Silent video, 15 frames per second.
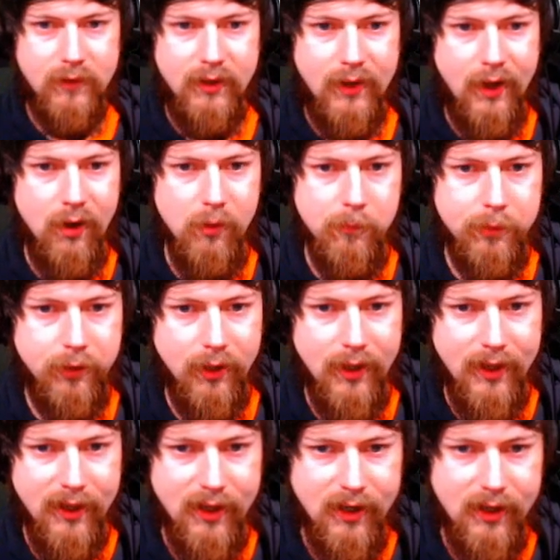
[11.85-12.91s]
How to
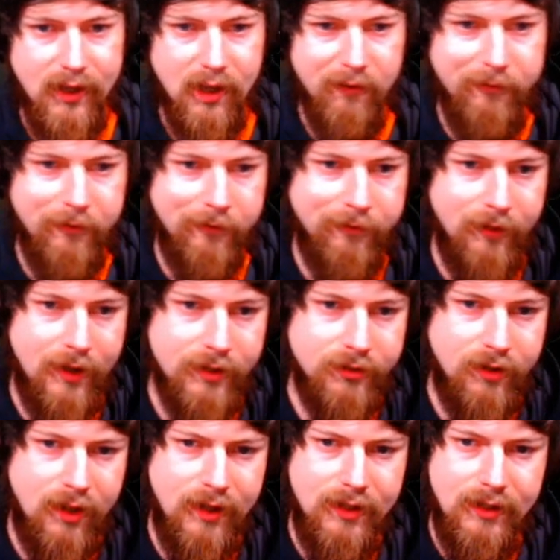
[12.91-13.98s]
play. F for
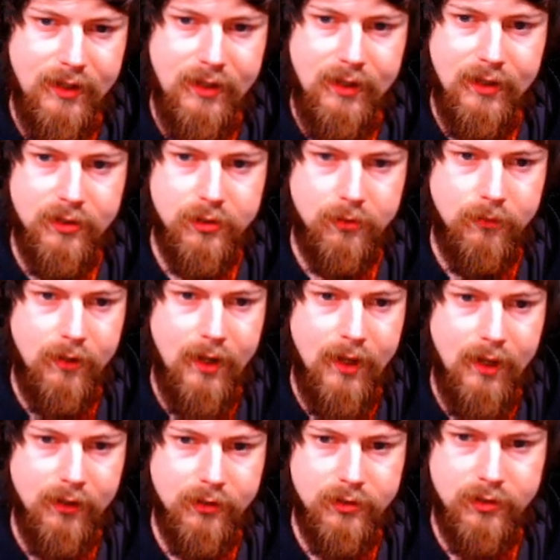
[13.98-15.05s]
flashlight, E
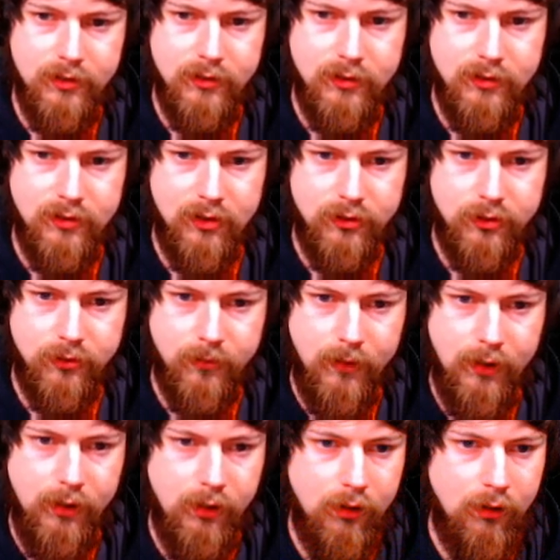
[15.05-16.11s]
interact, such as
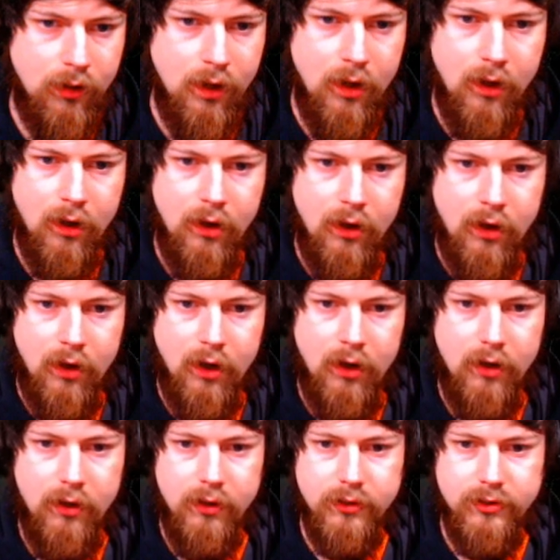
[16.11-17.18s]
radio.
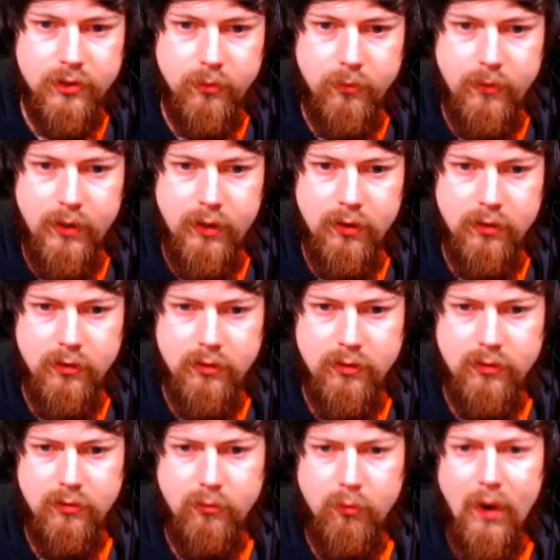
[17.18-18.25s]
R to
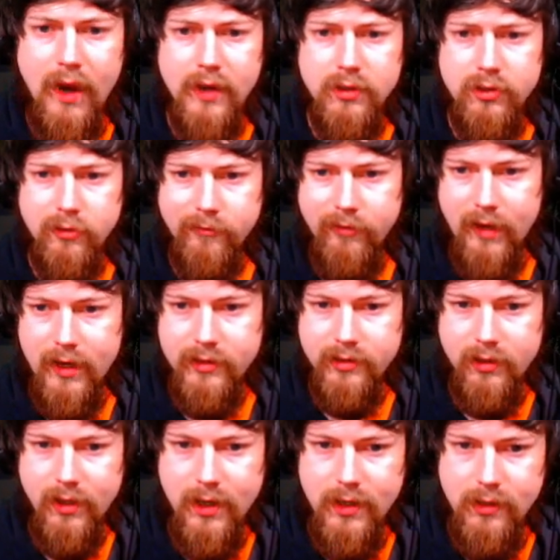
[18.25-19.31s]
win, wind your
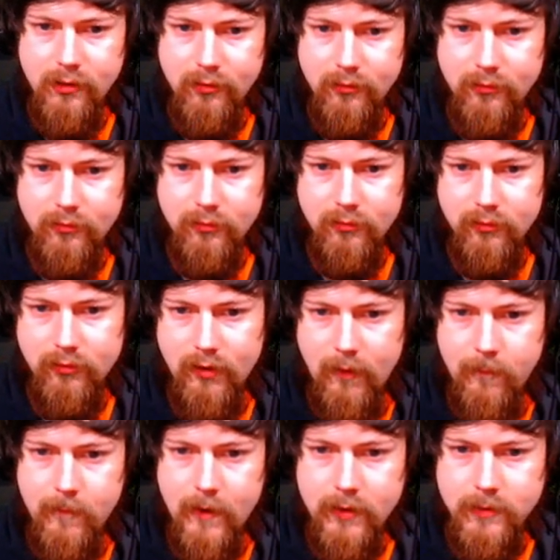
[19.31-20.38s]
flashlight.
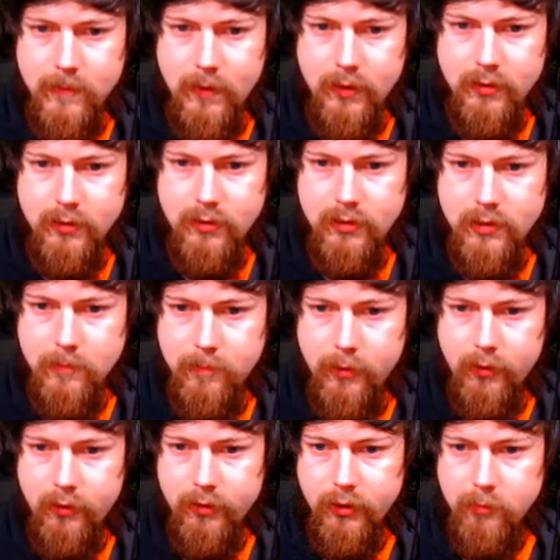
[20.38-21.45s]
Left mouse button to
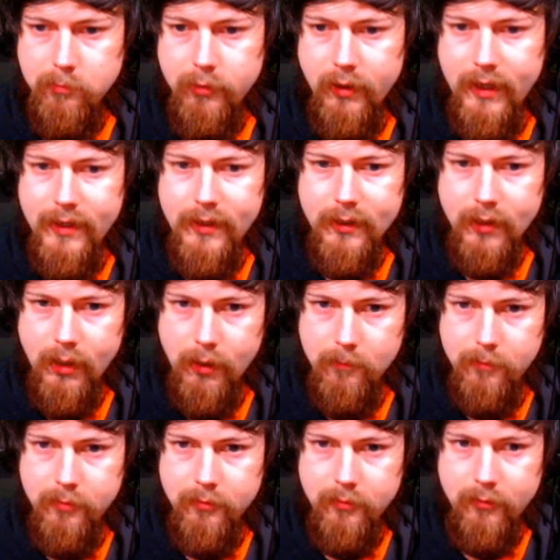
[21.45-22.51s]
pull your blanket up.
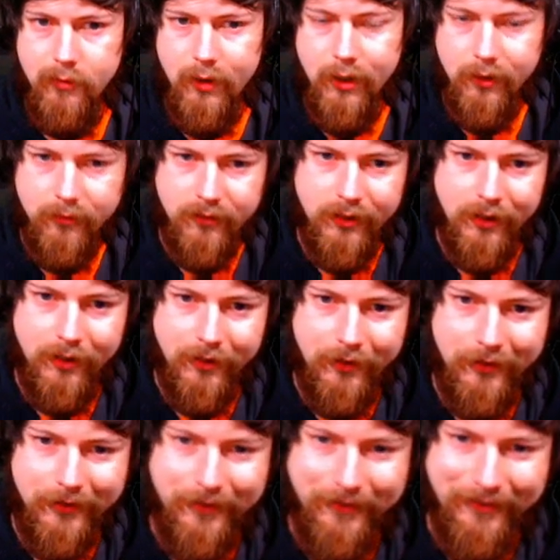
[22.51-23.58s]
Oh
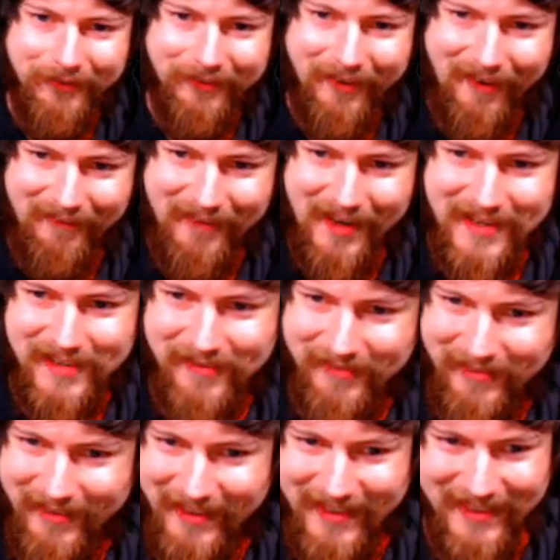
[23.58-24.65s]
no, Five Nights at
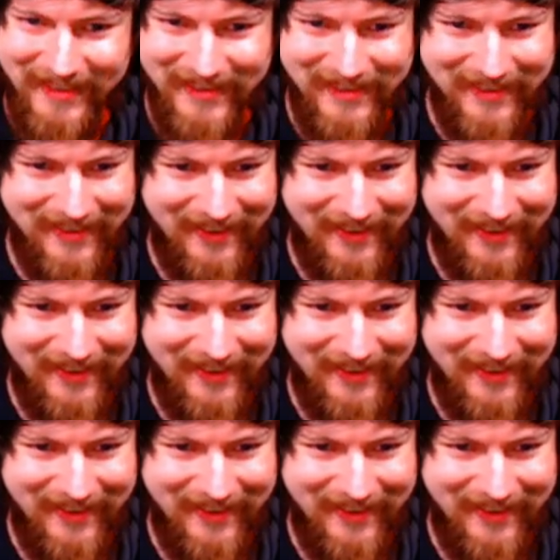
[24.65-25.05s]
Freddy's.